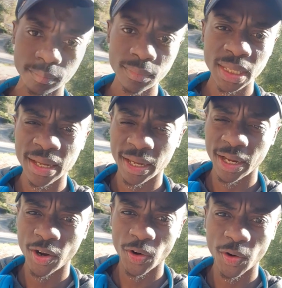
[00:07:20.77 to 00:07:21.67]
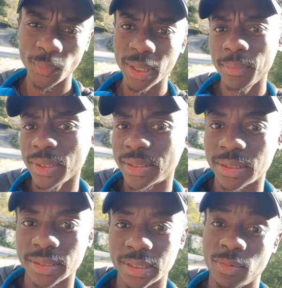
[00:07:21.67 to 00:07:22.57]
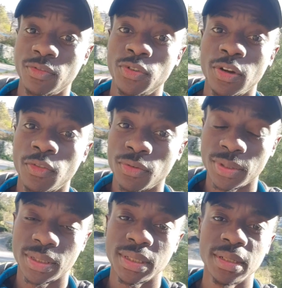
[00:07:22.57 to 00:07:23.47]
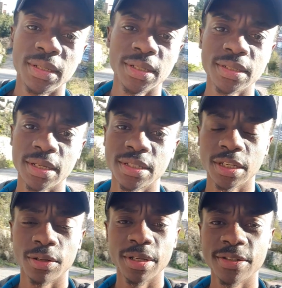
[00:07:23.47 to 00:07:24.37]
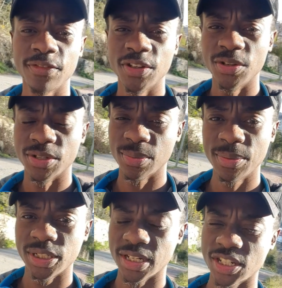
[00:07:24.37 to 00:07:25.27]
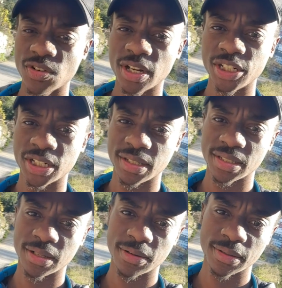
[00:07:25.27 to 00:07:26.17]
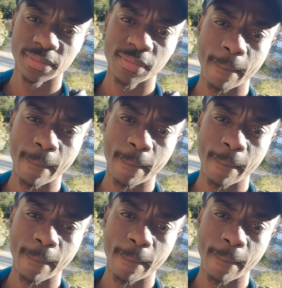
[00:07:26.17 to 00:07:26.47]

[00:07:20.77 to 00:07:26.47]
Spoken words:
Please, or maybe some of you have not seen these circulating videos, maybe just try and check this out.